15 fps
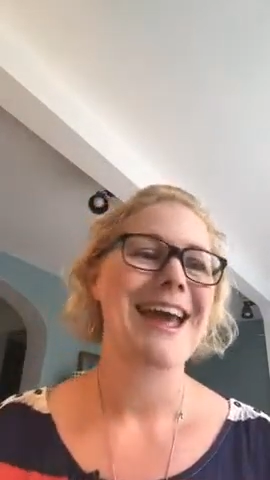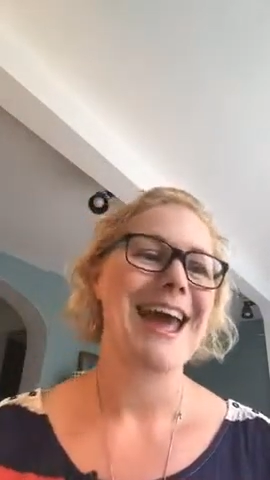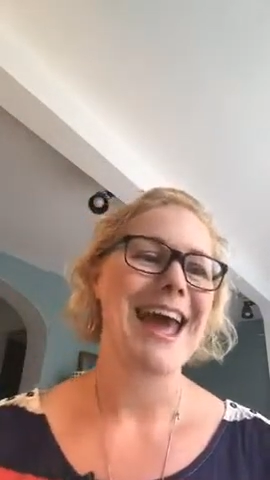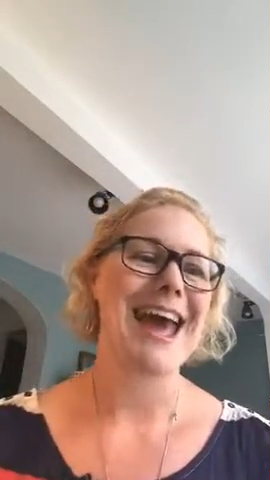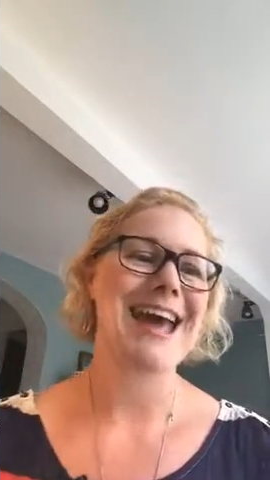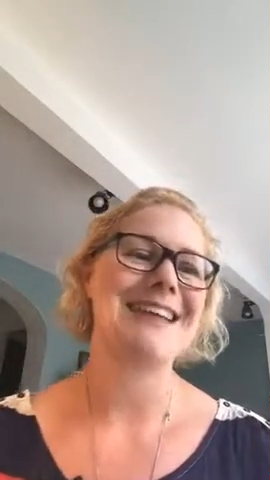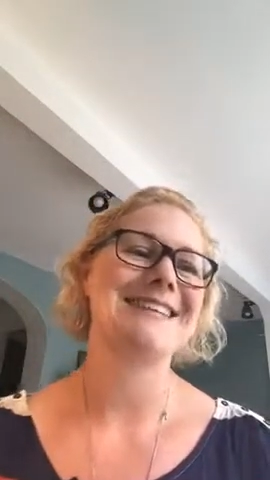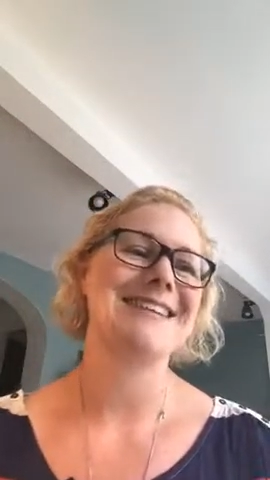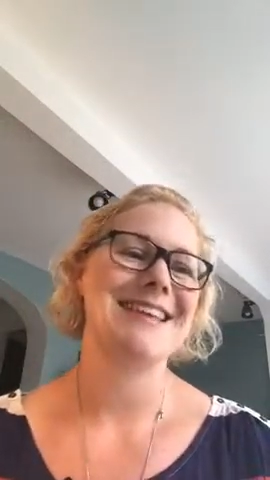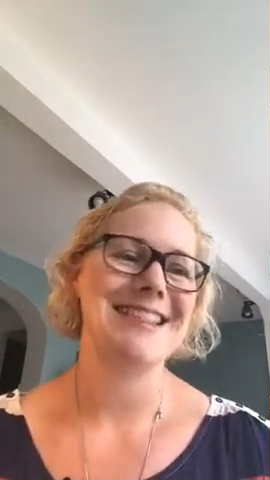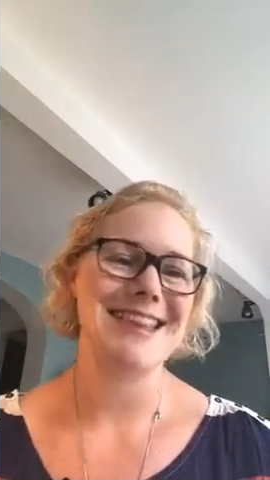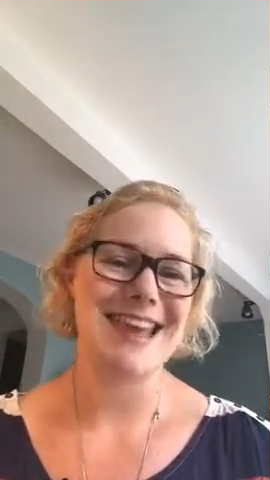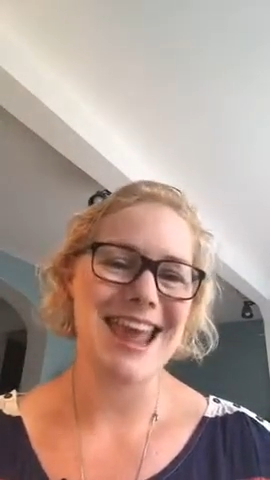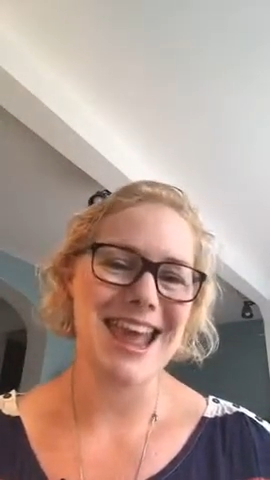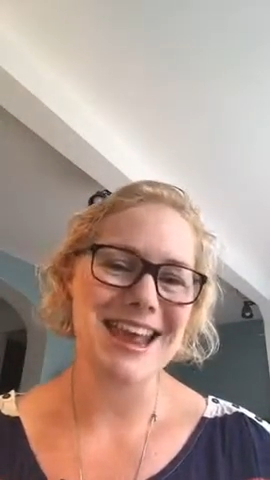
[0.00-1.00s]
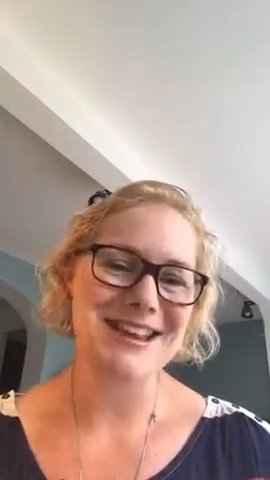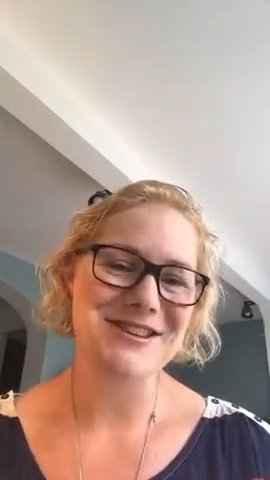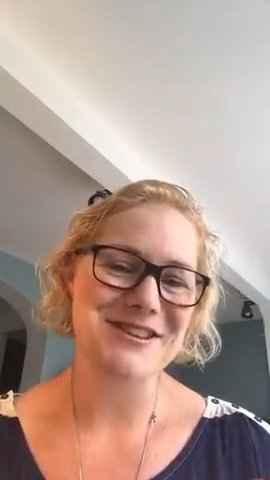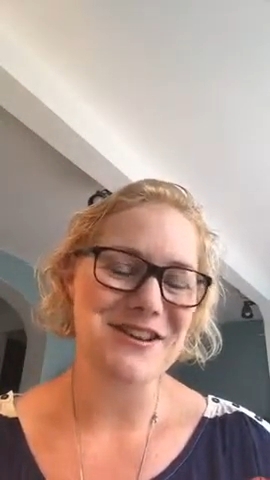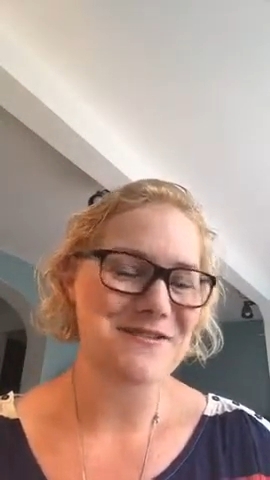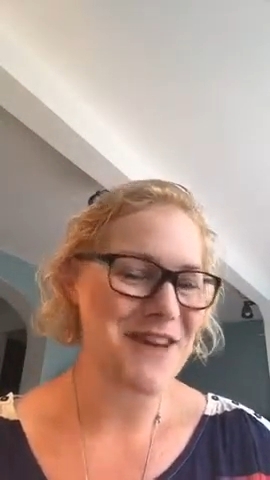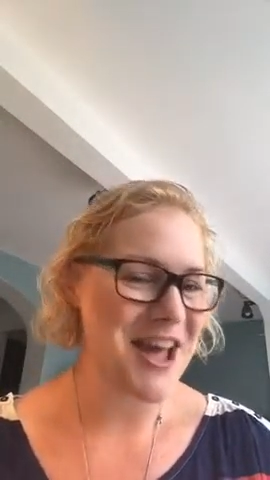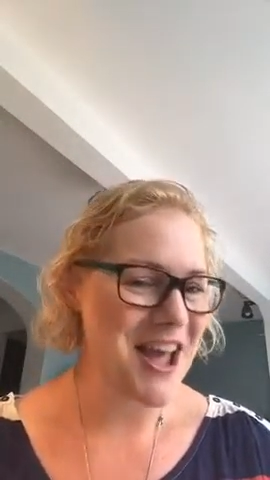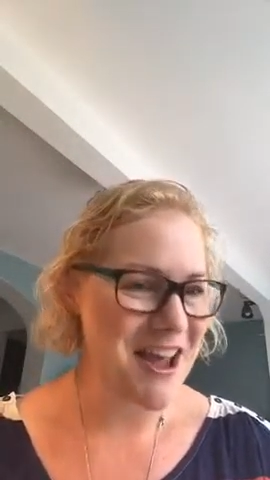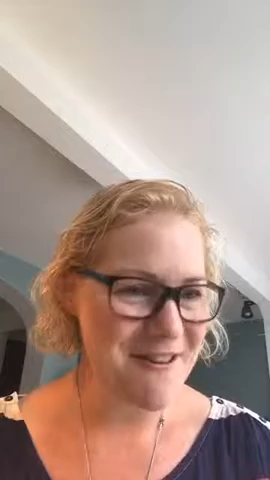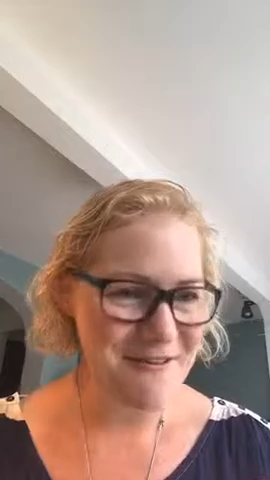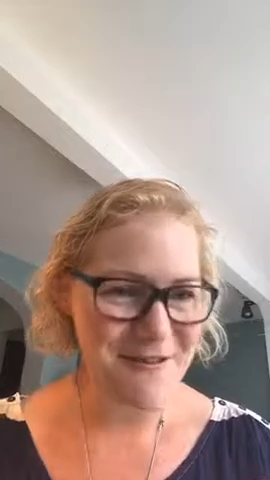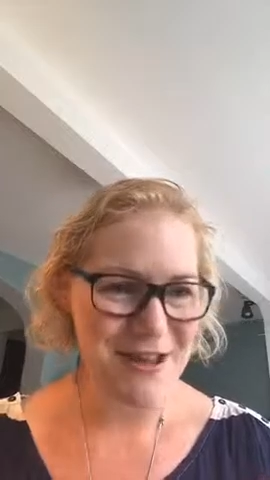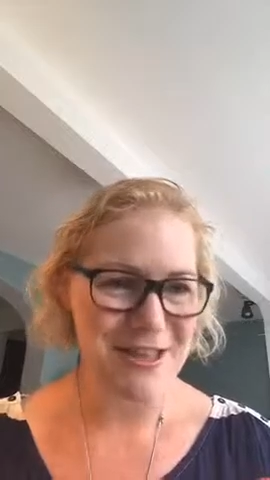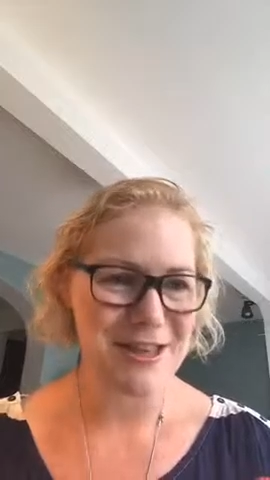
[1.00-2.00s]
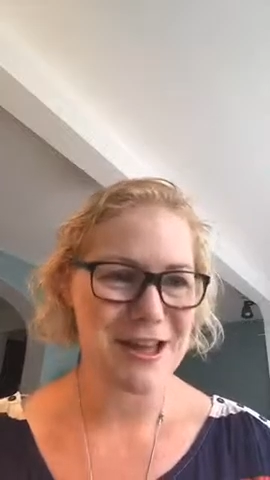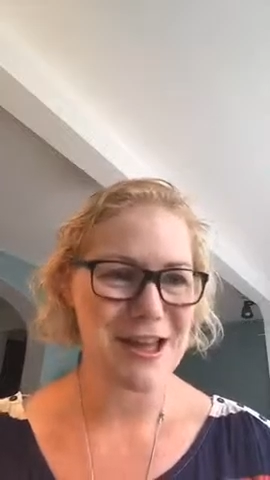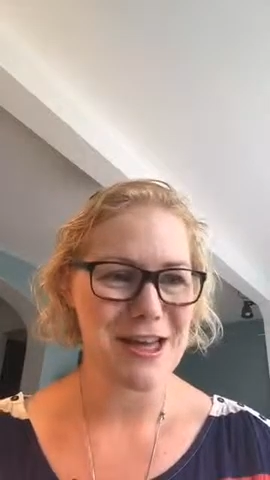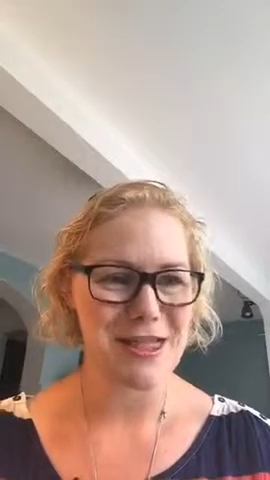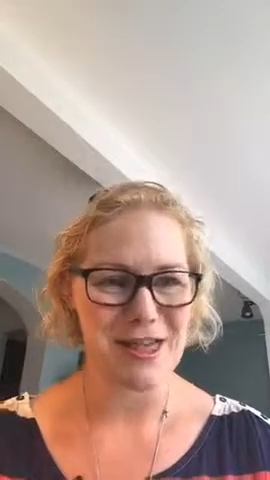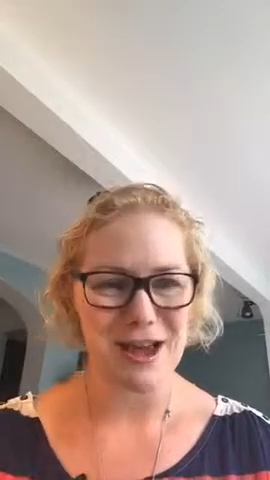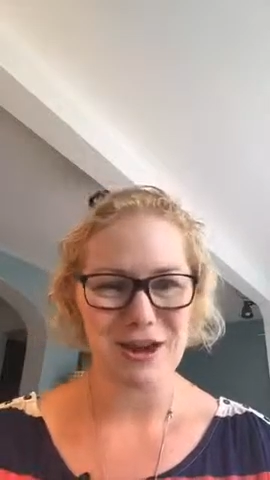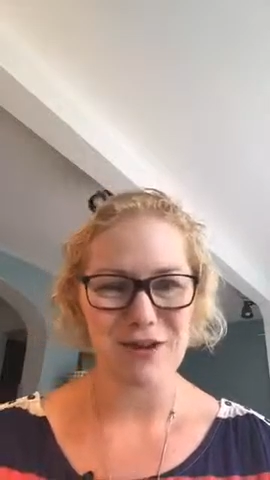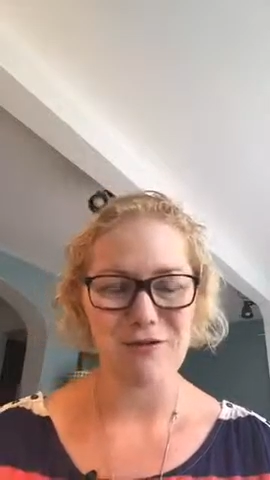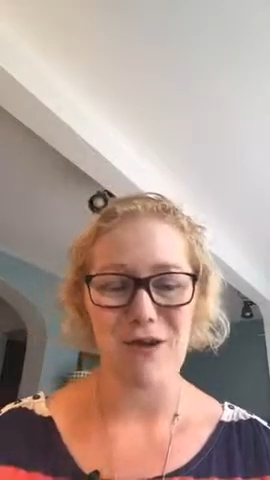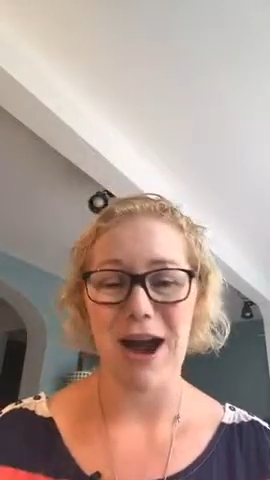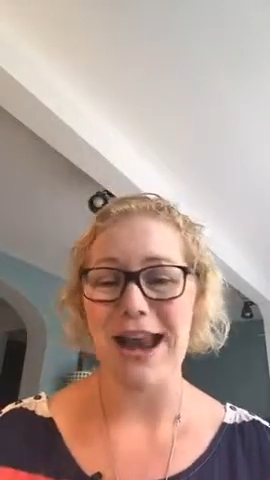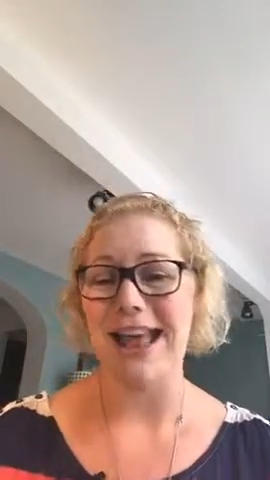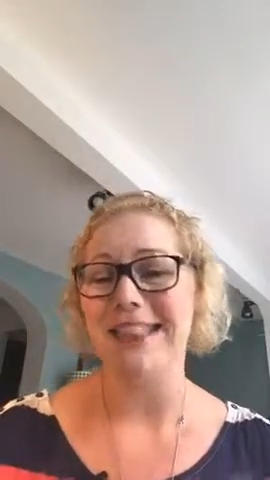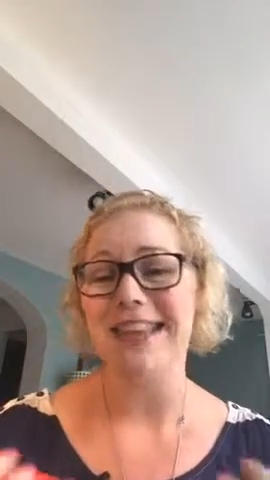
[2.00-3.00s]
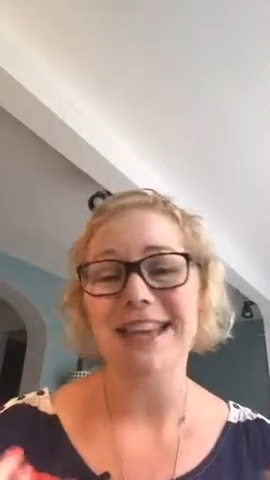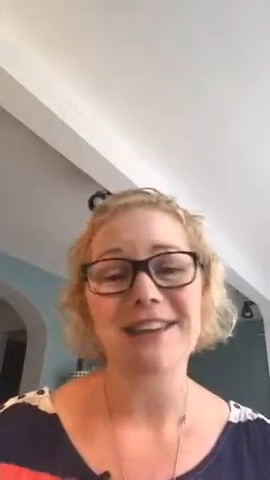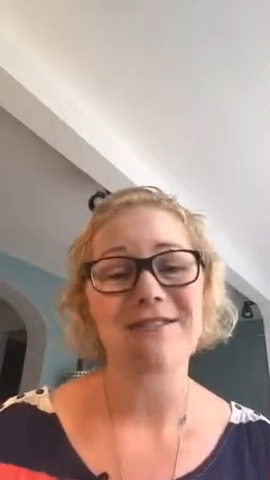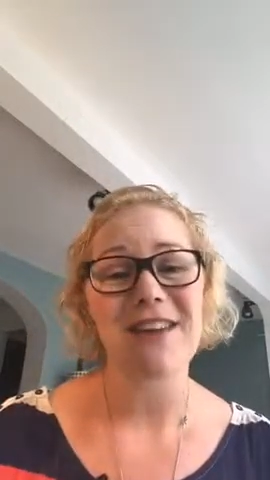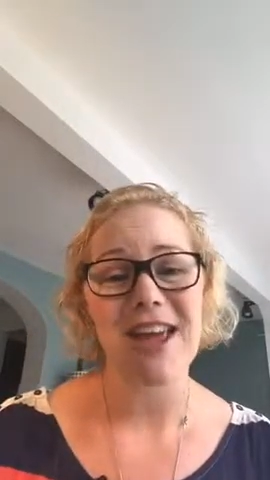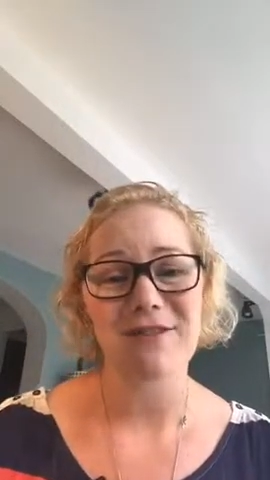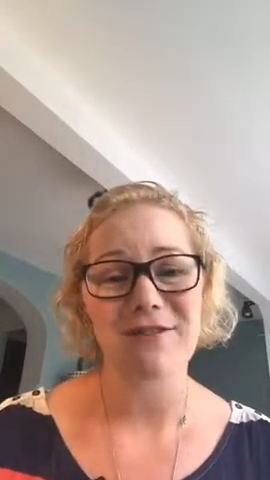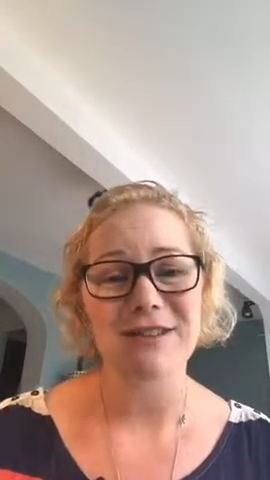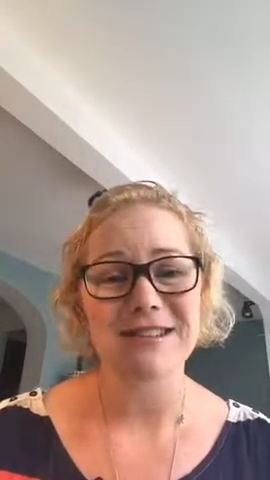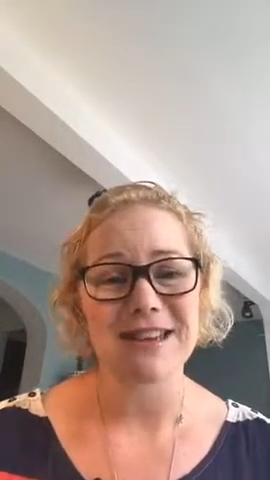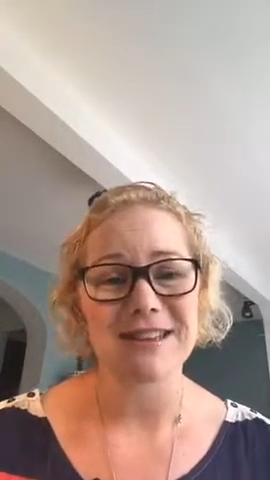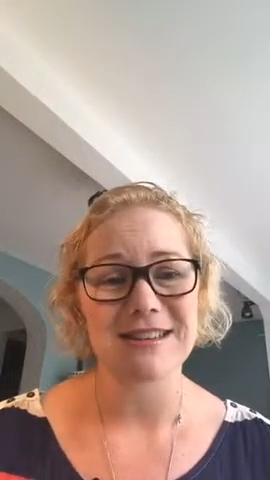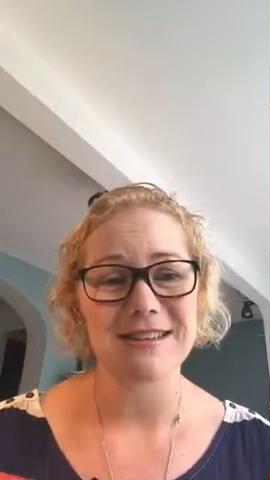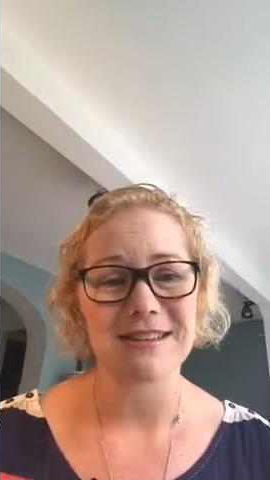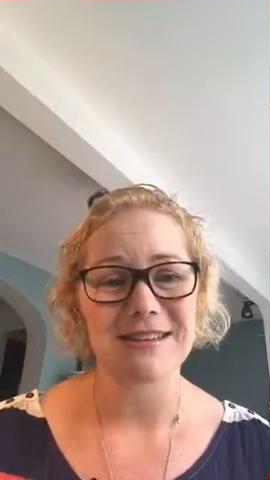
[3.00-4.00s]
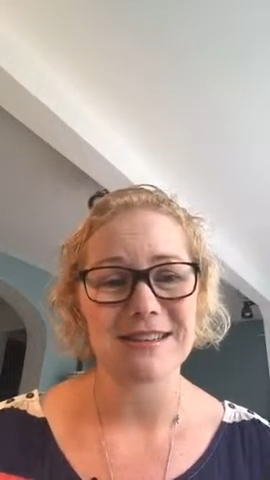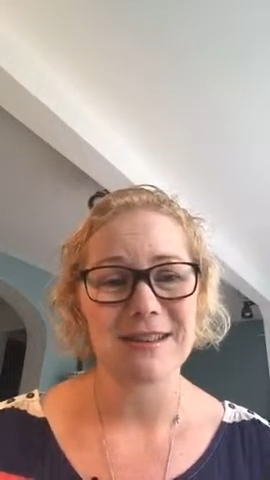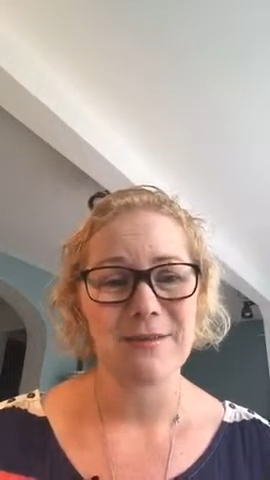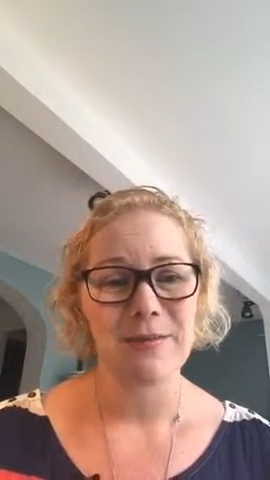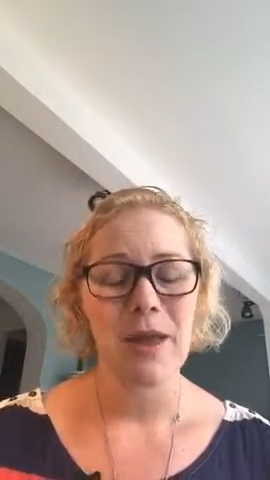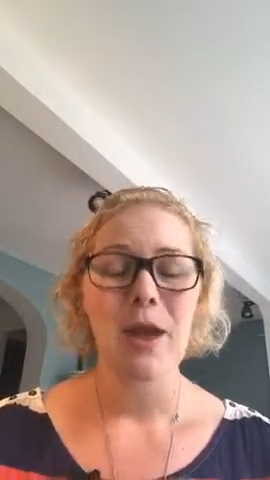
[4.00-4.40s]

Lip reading: at the end of everything that you write, at the end of every sentence.